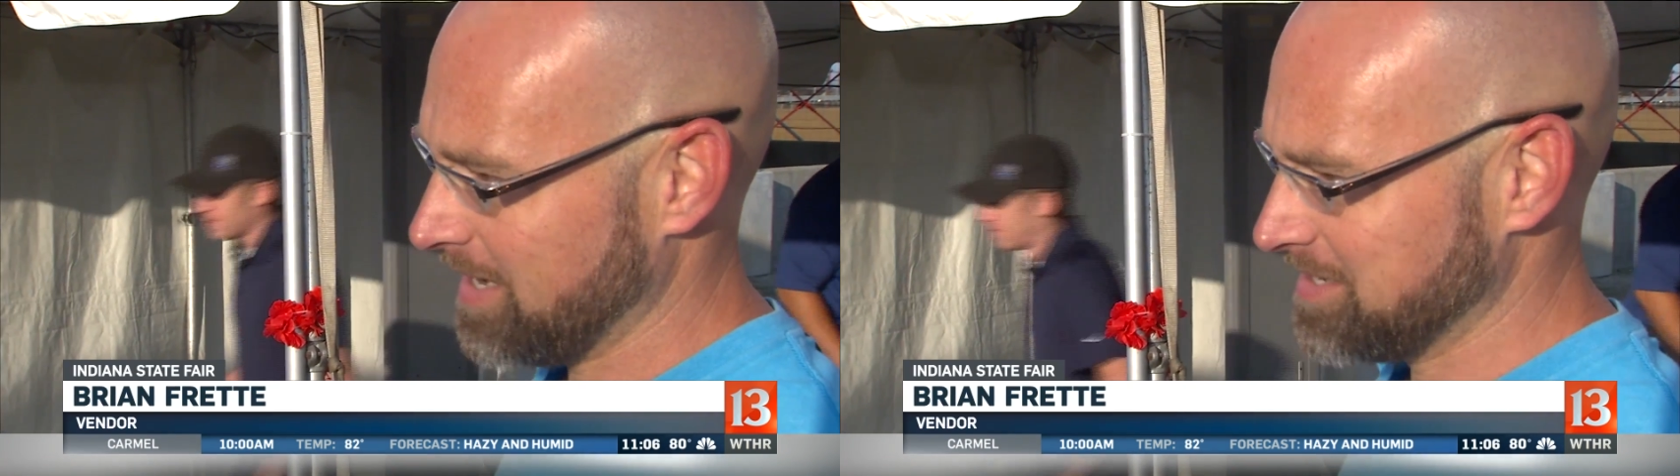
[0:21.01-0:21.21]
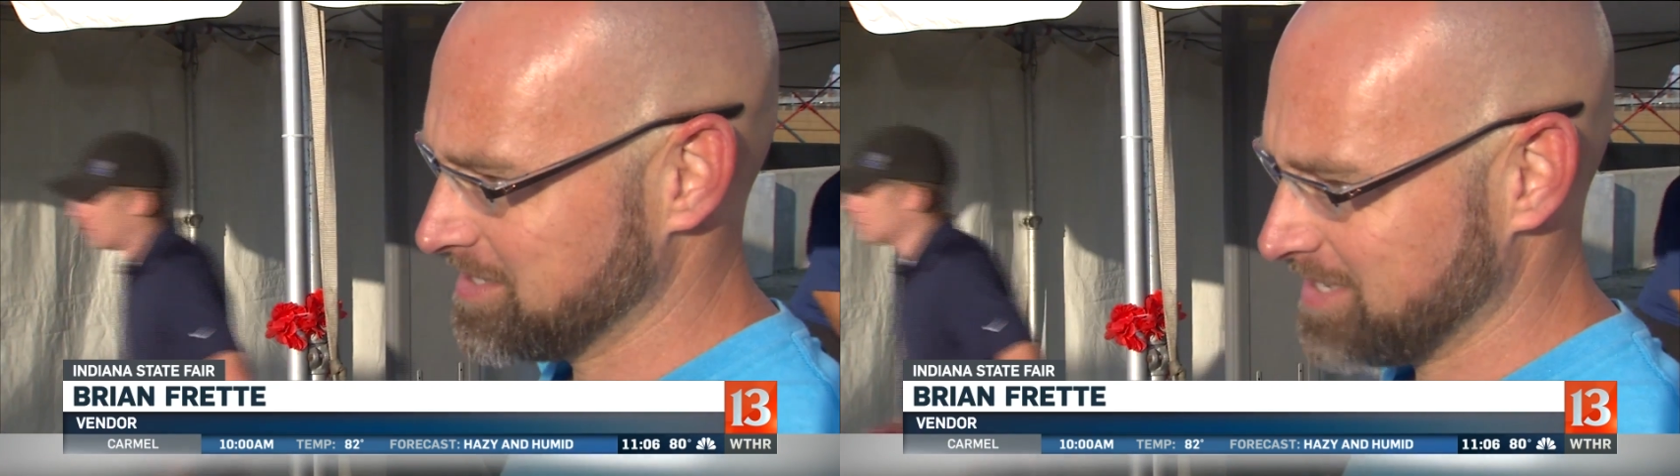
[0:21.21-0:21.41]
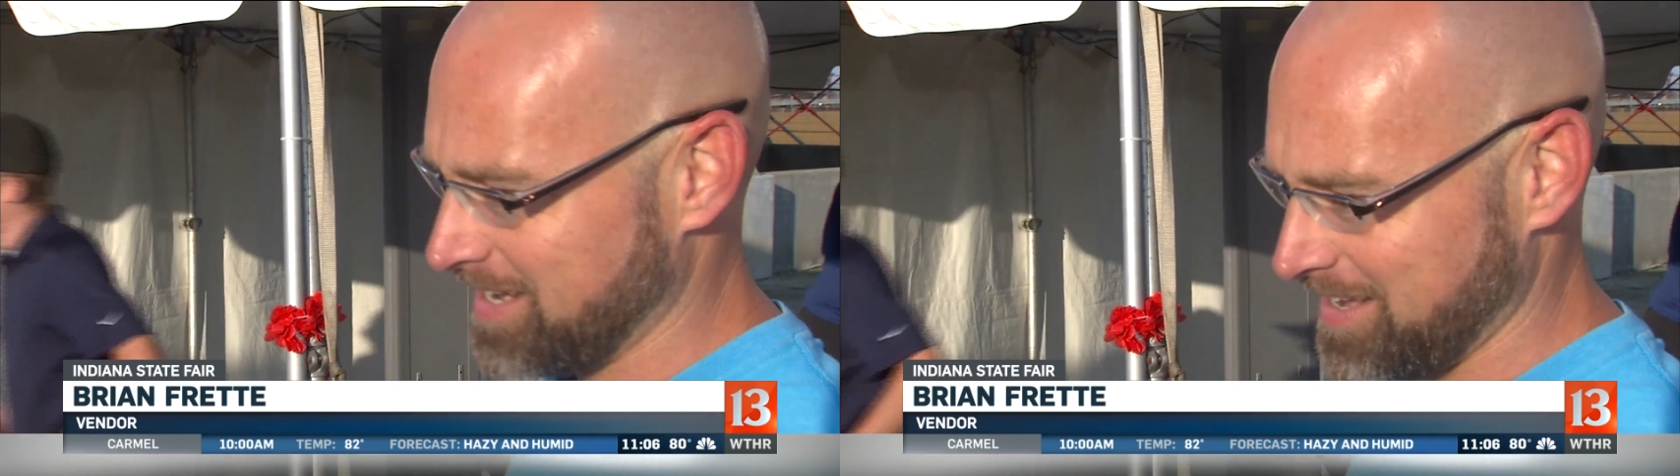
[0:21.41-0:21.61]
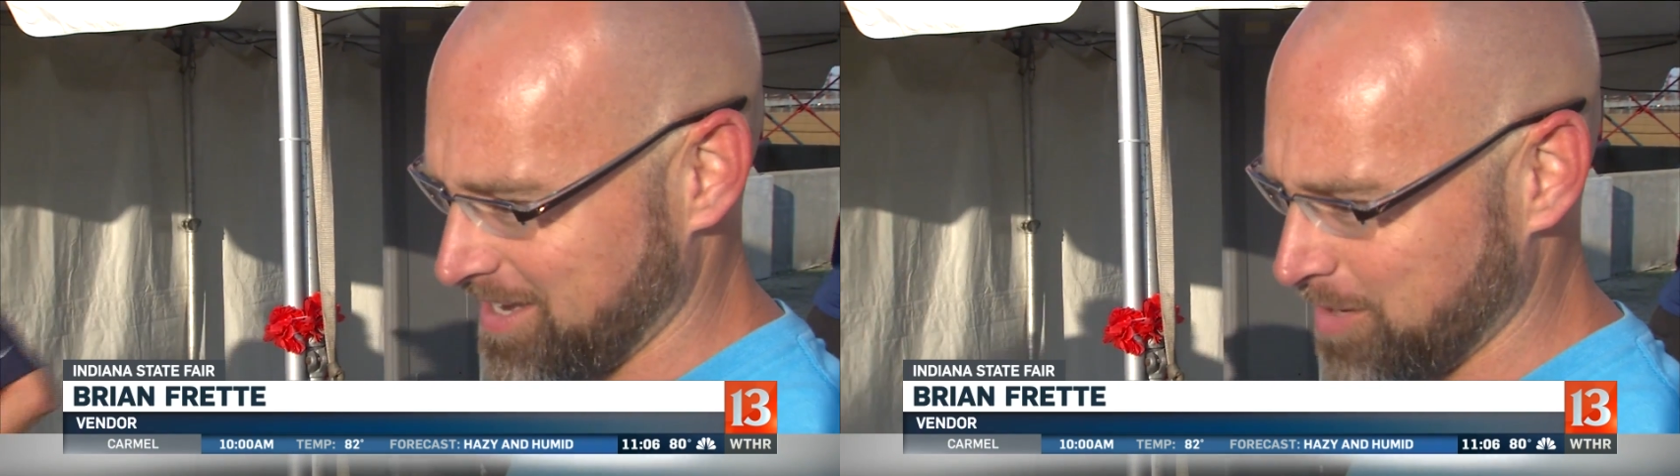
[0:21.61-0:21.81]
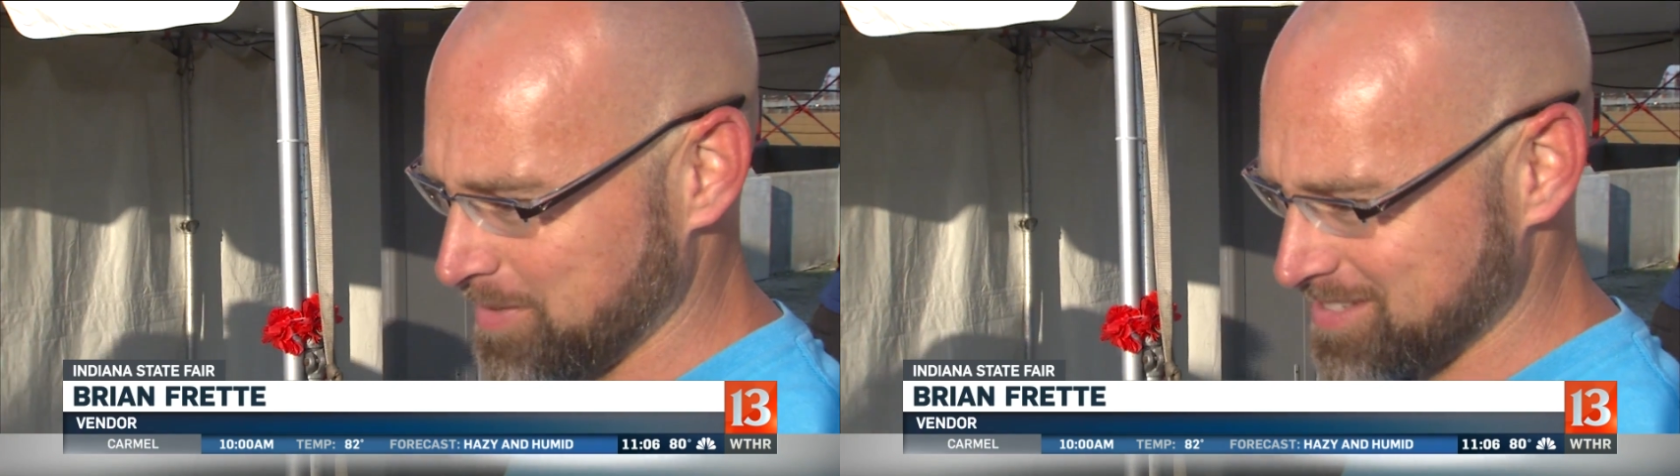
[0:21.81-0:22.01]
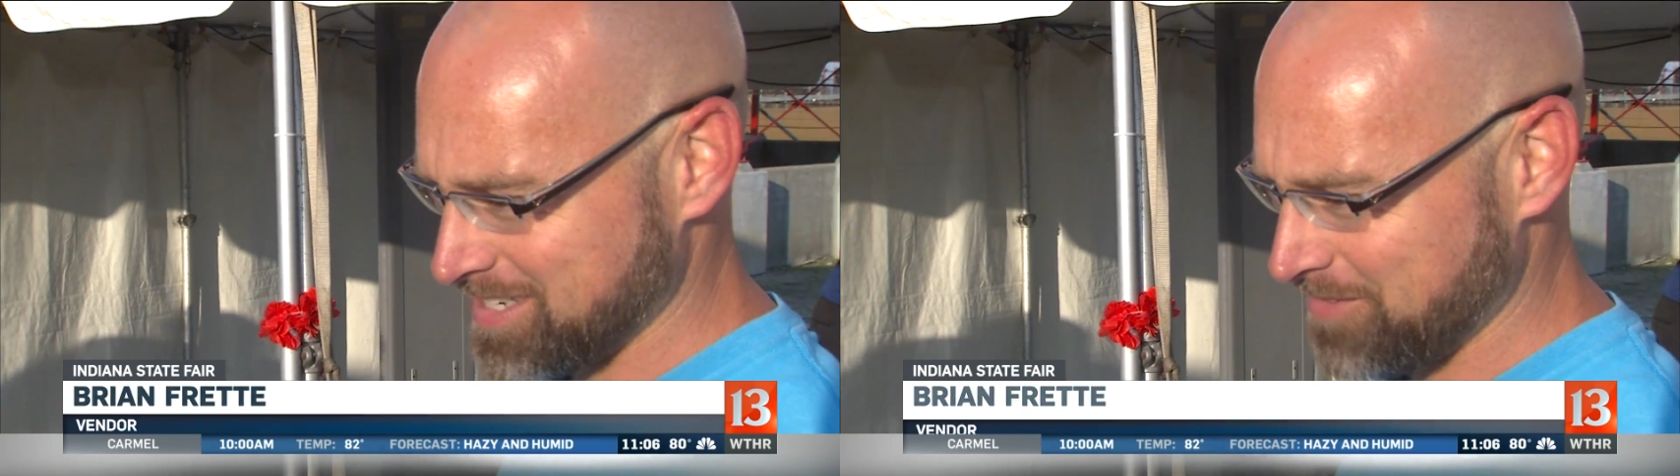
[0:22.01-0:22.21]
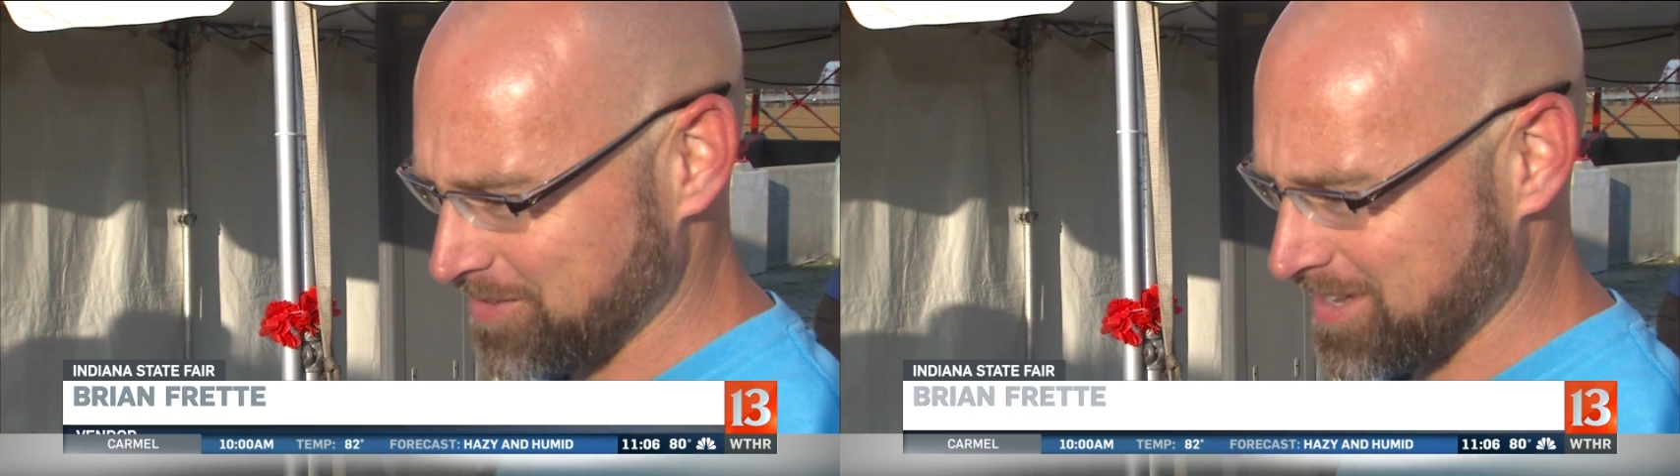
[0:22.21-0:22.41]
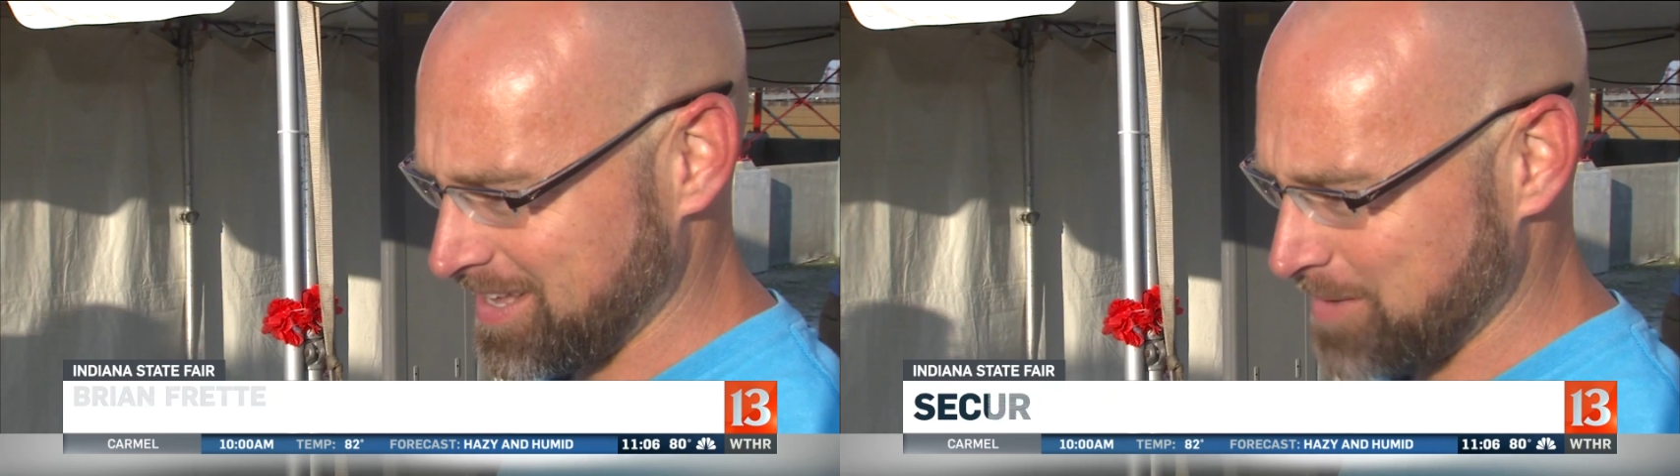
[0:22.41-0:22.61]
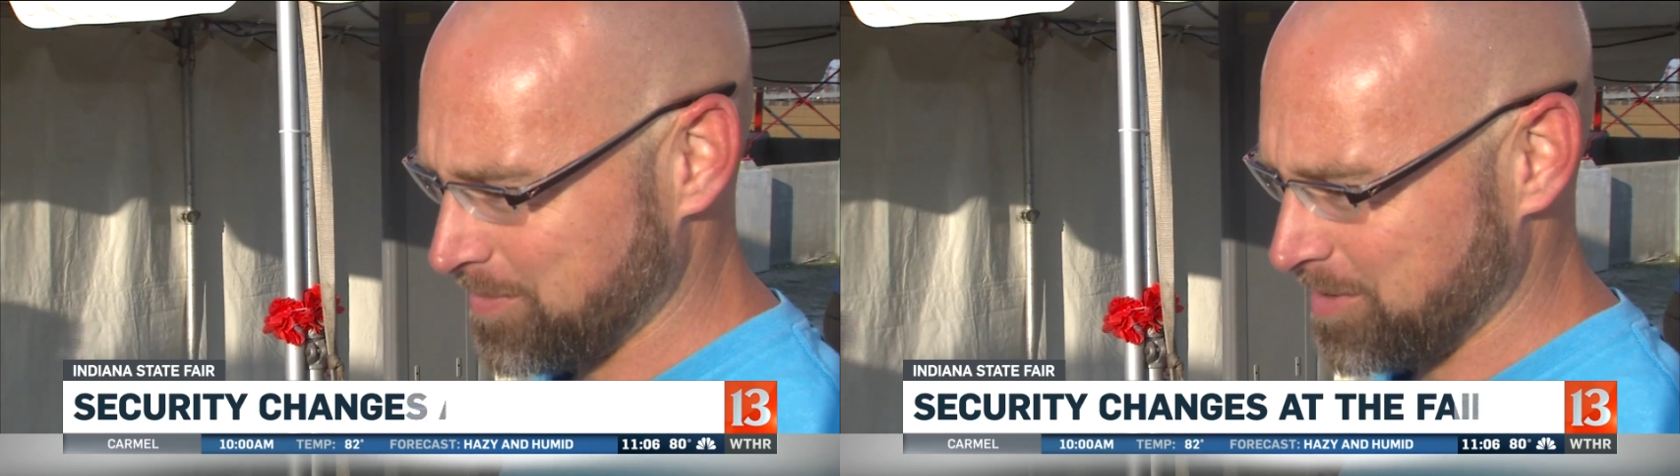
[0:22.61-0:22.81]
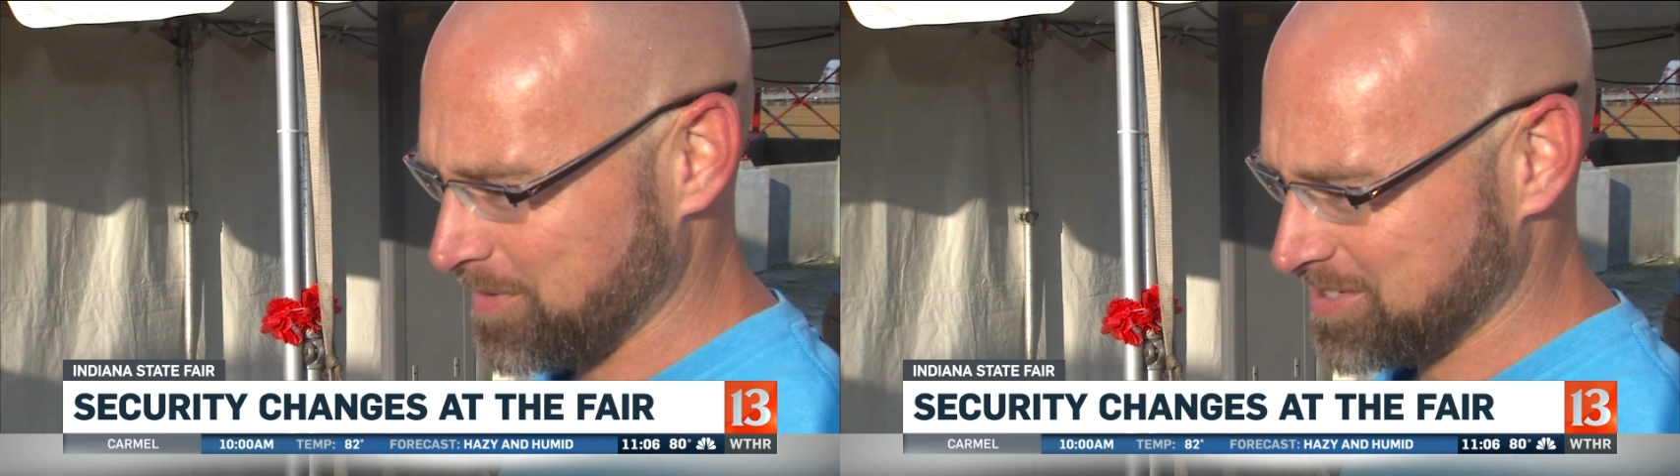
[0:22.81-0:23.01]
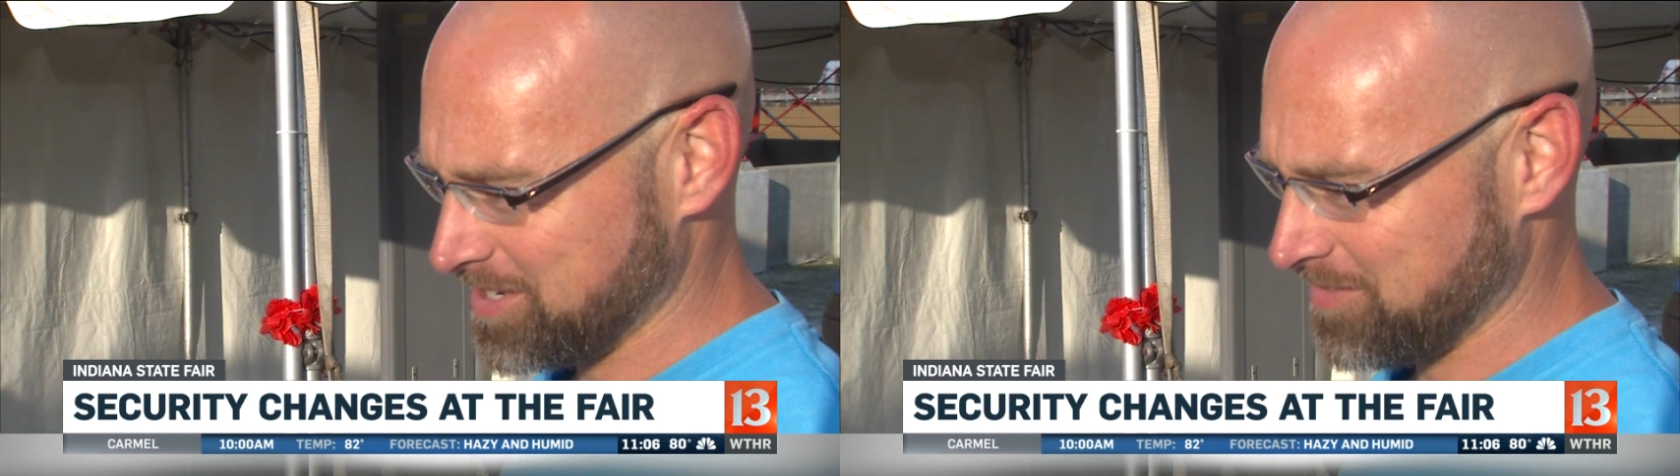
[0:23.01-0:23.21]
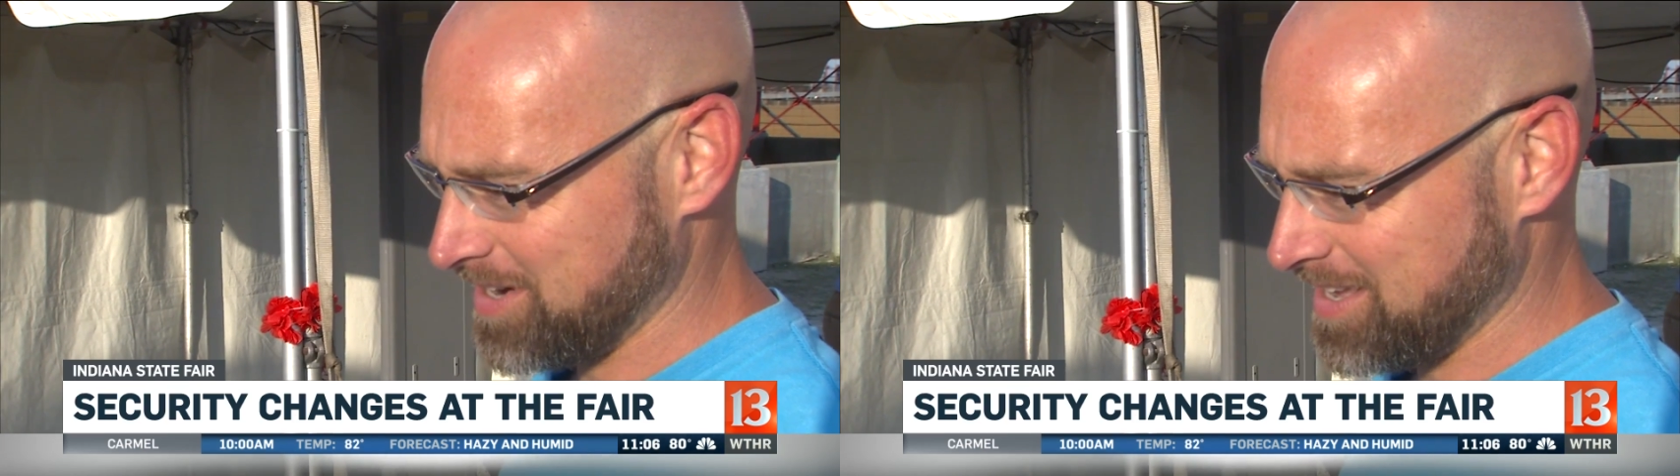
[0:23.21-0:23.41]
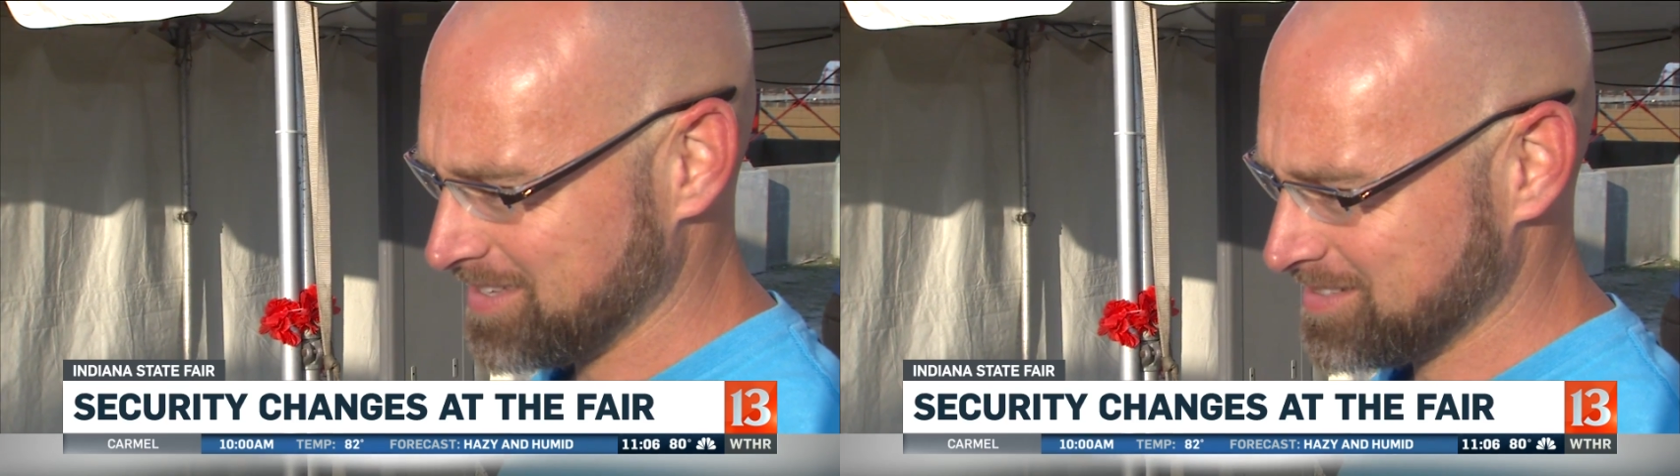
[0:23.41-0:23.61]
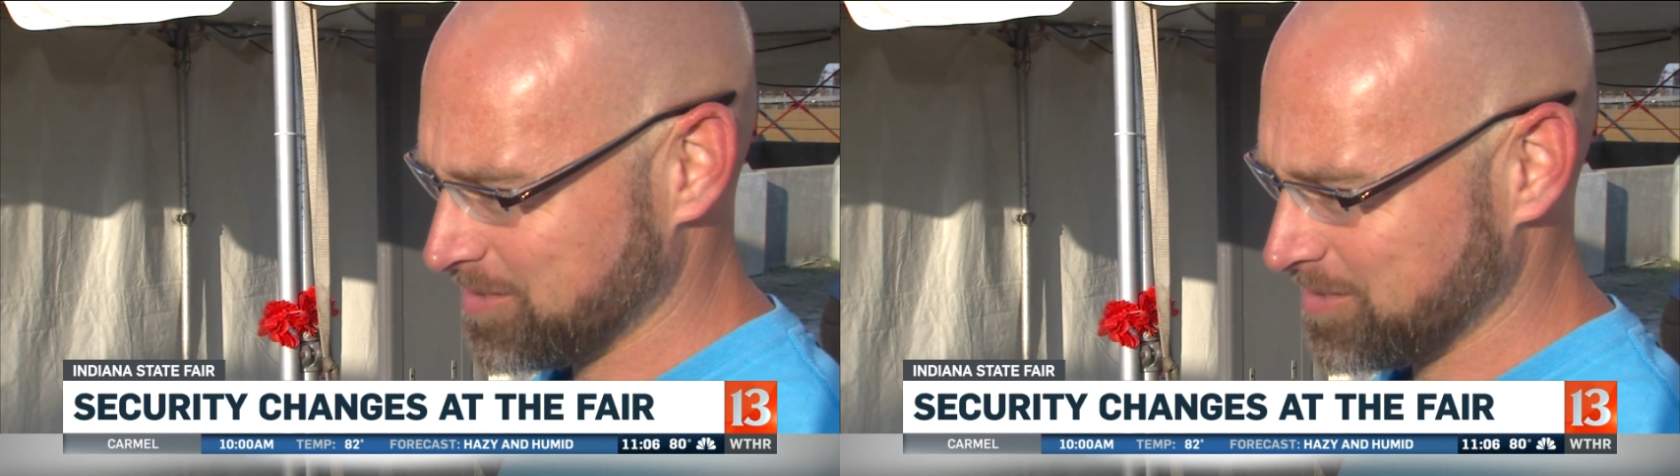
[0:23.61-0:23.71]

I just kind of come and stay for the day pretty much every day.